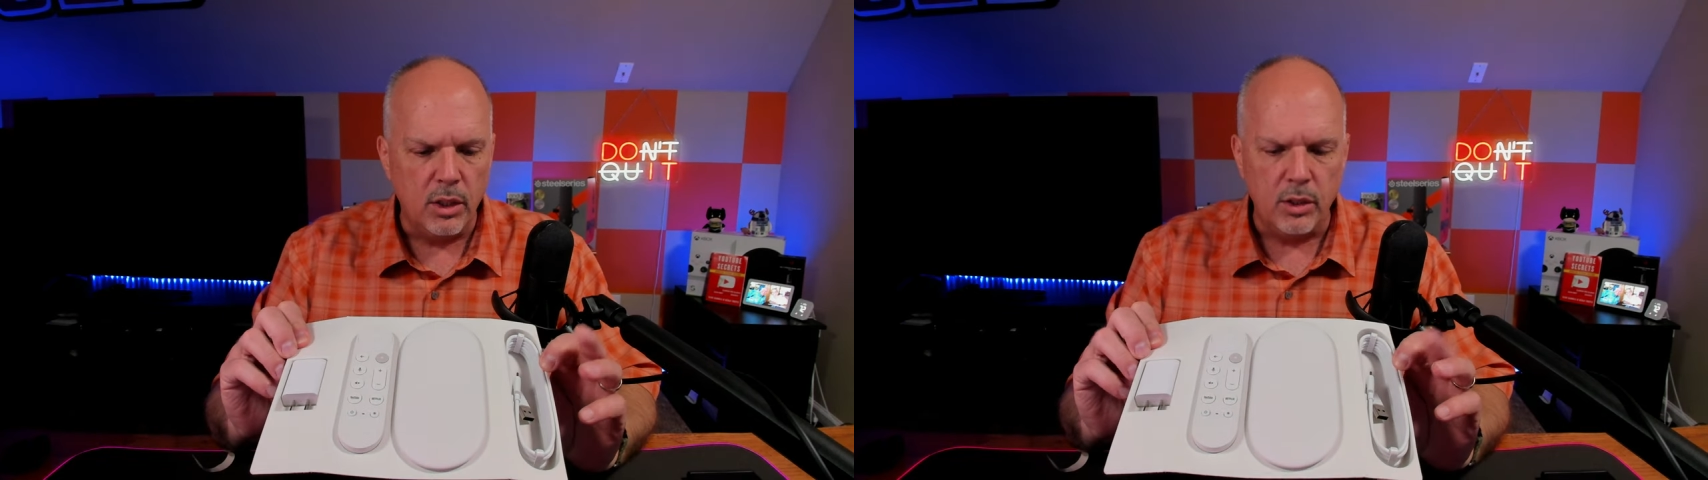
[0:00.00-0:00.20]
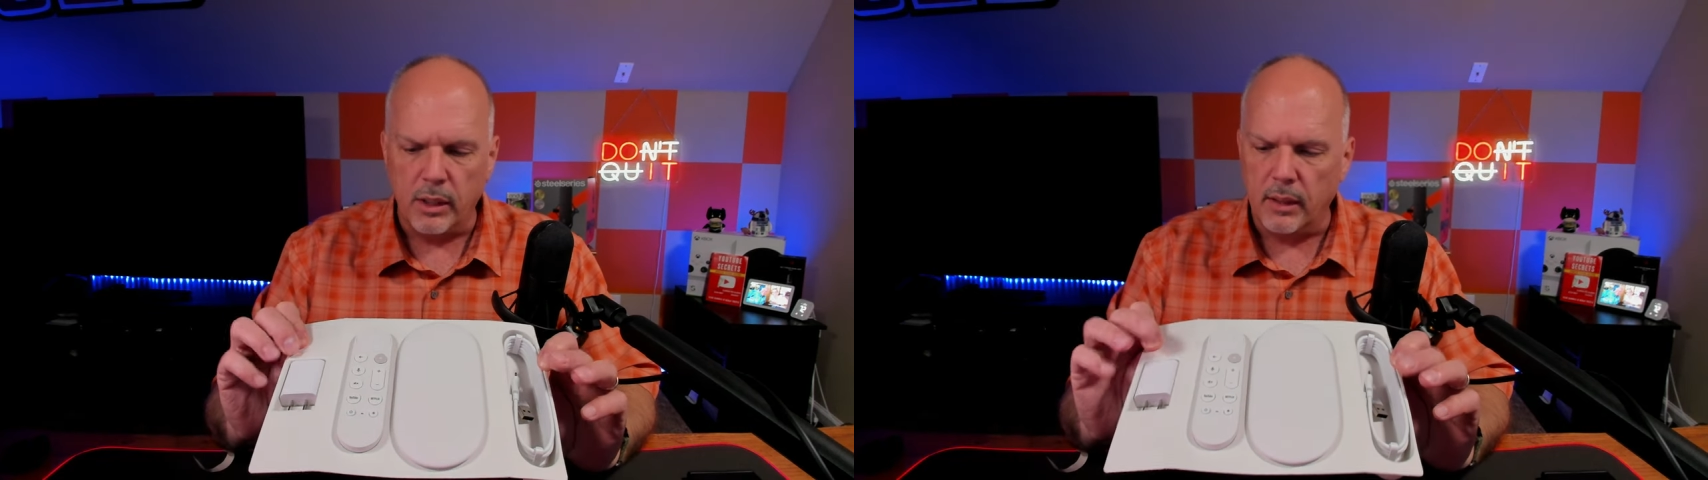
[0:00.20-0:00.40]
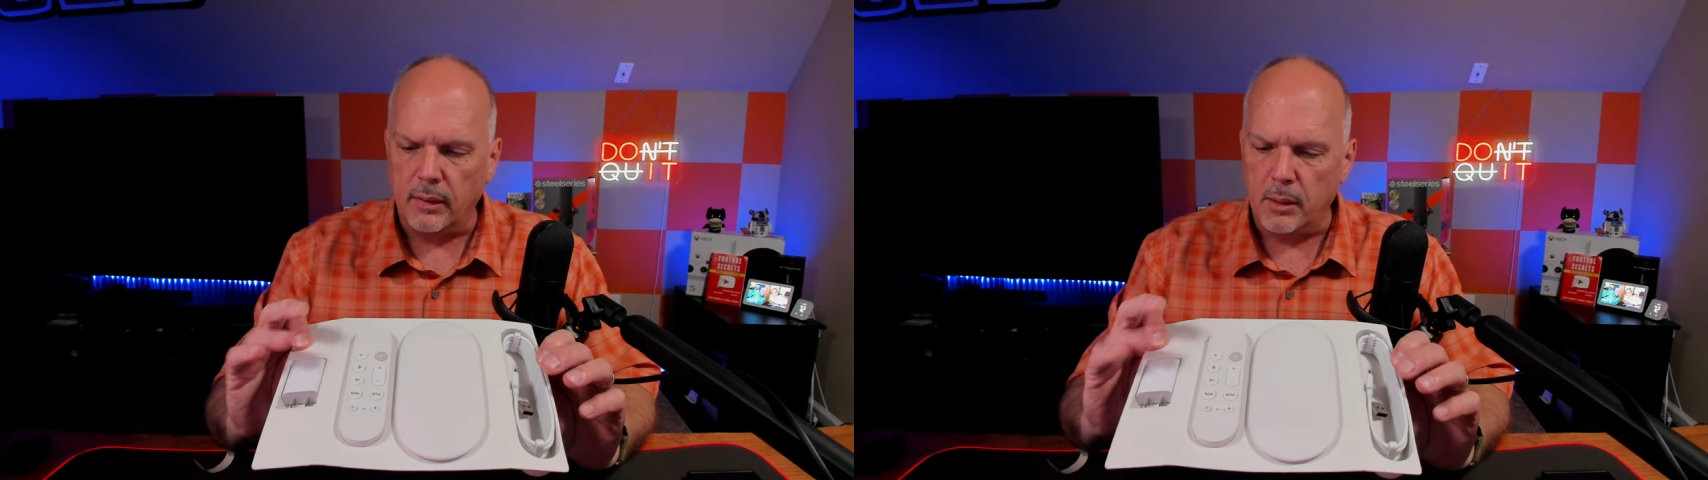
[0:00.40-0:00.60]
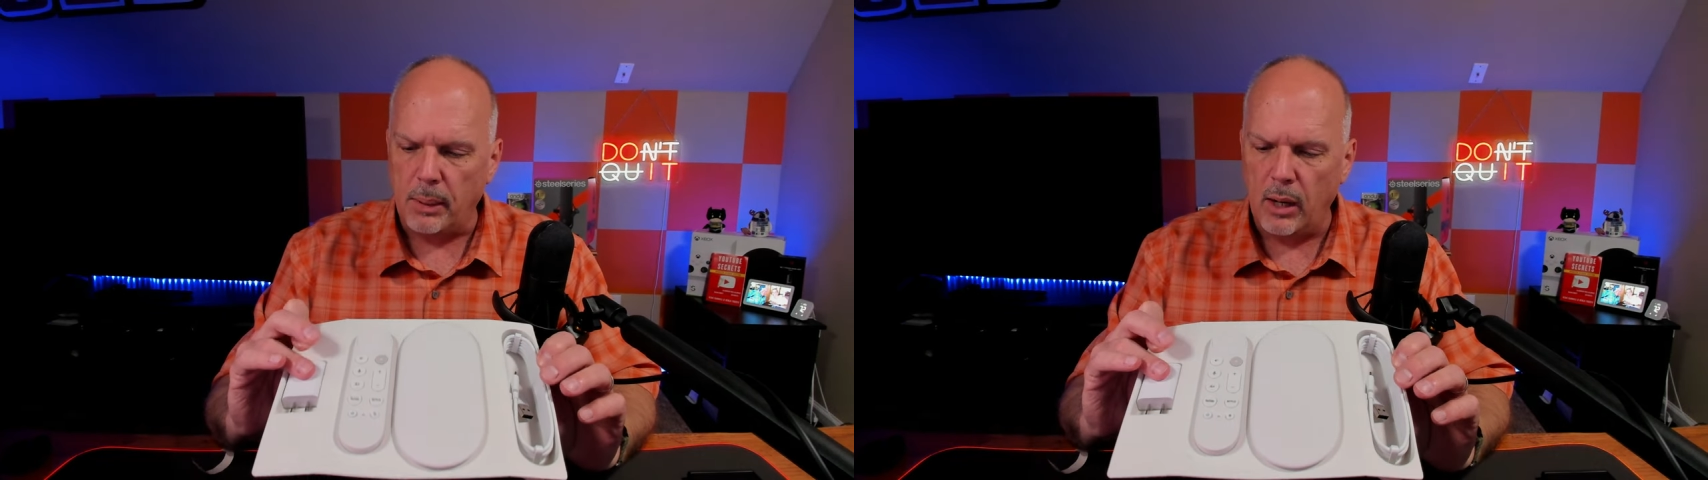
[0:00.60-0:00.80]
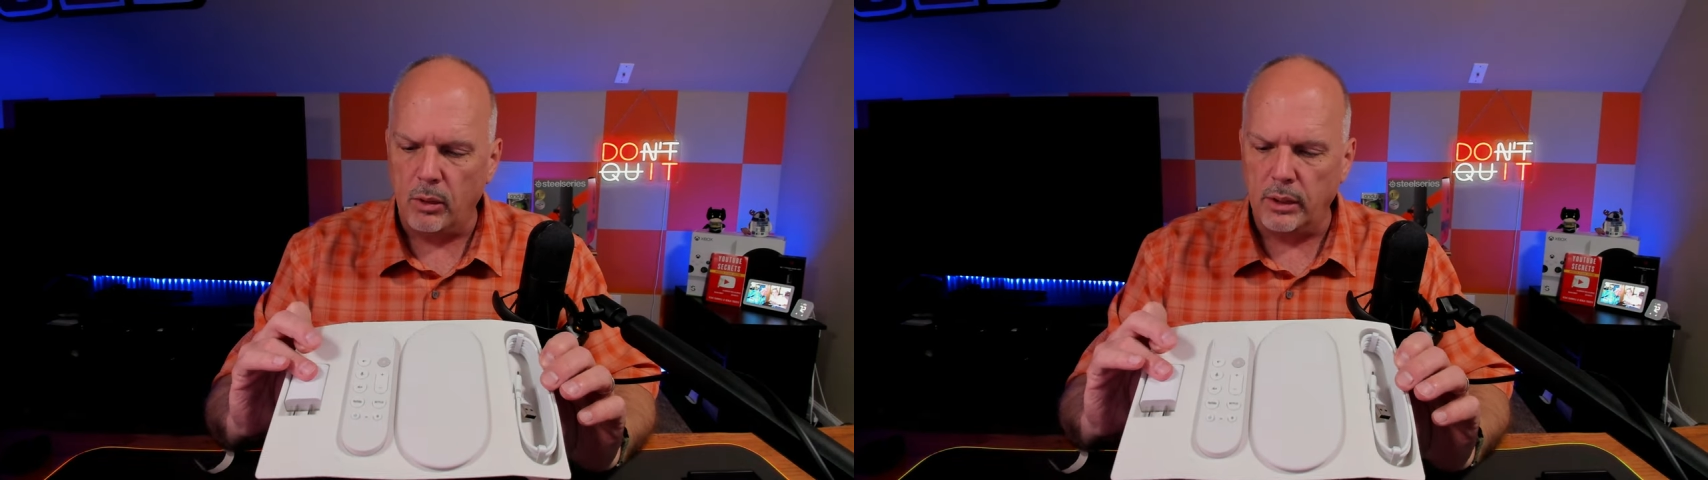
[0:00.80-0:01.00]
You get the
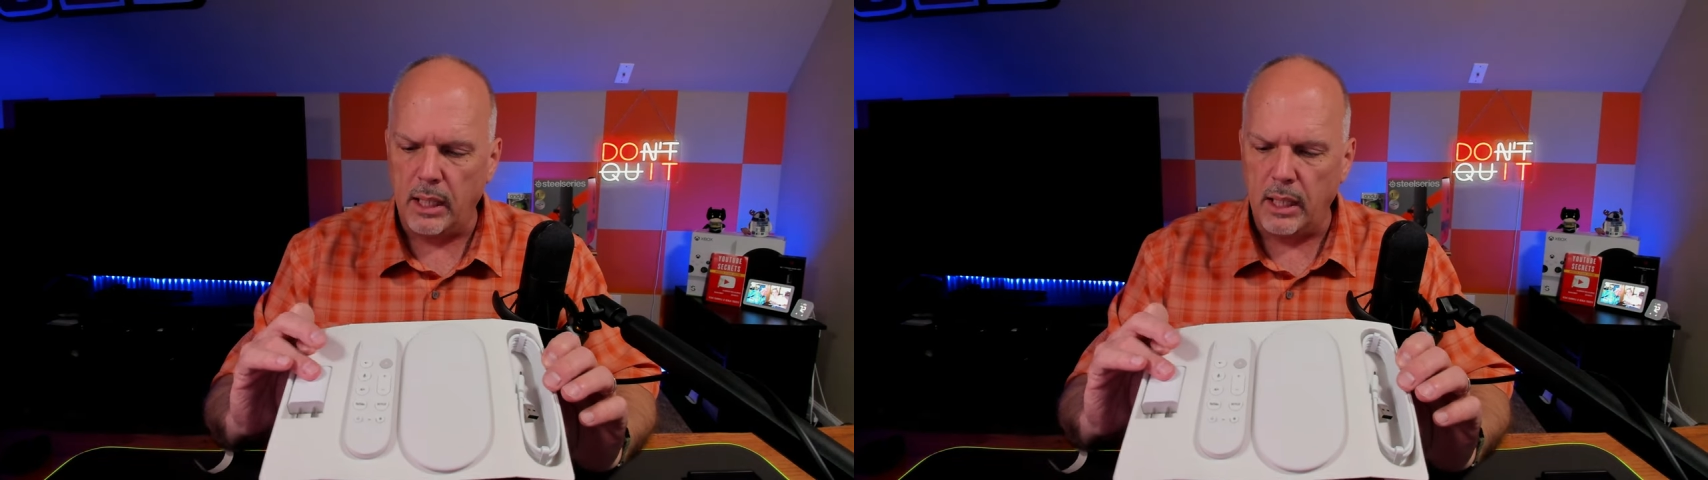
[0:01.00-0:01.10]
power